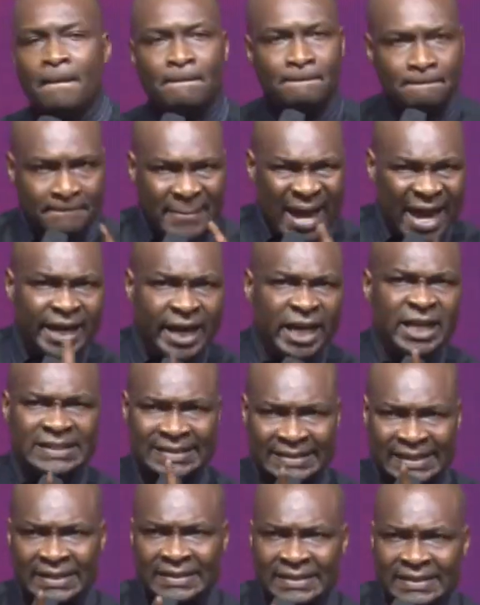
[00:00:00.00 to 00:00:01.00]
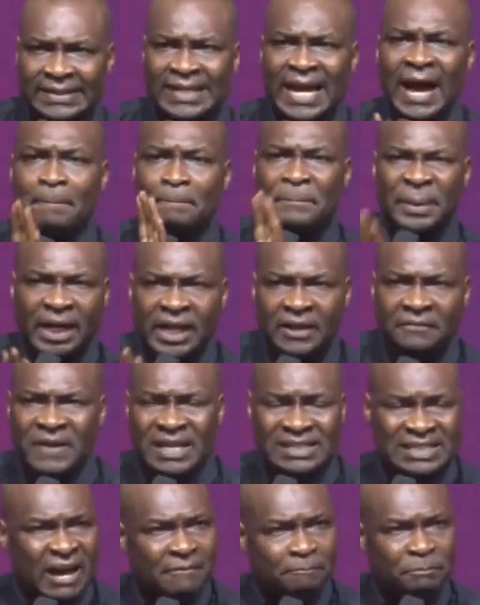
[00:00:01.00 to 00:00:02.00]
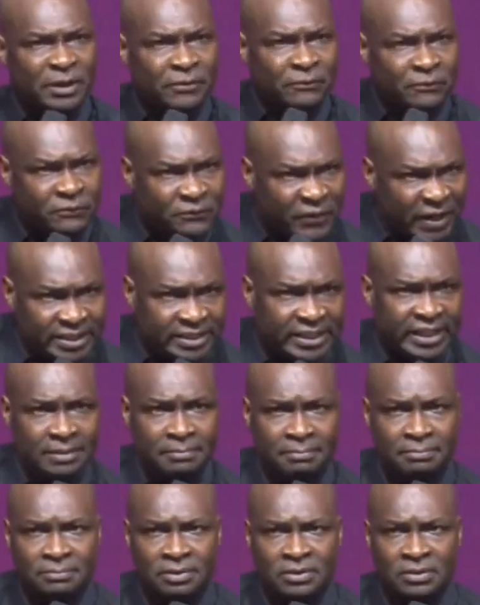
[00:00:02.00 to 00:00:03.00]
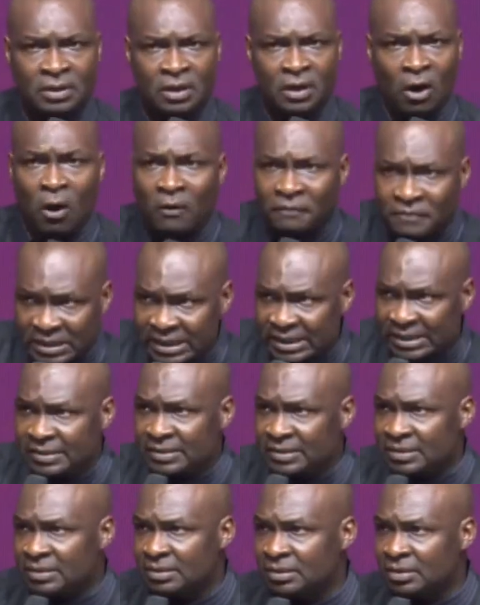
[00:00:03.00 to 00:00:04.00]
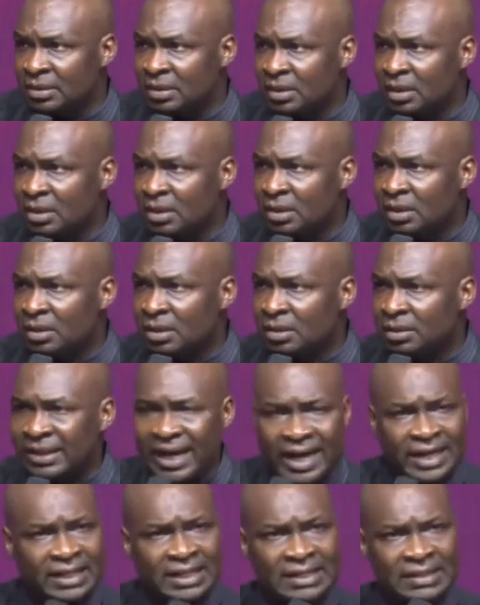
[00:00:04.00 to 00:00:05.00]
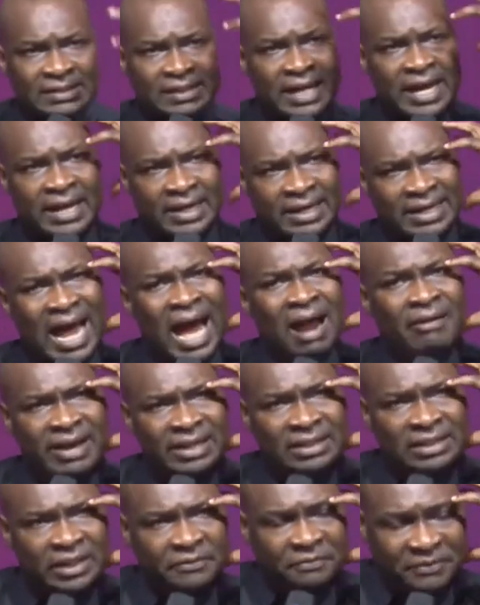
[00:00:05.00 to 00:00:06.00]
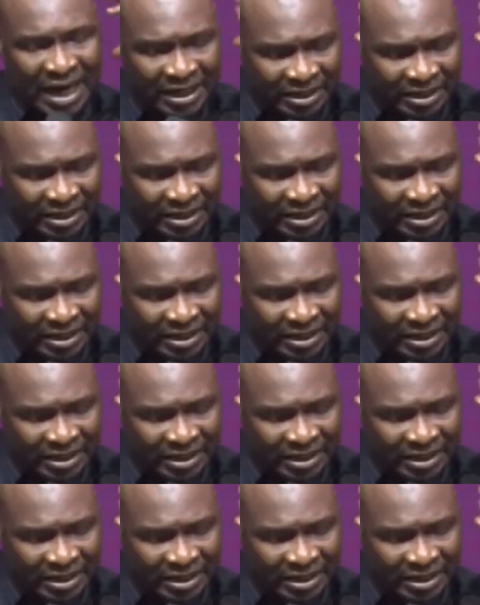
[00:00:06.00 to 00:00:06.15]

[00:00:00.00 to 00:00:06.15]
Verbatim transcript: Many sincere believers have been victims of this. There is a narrative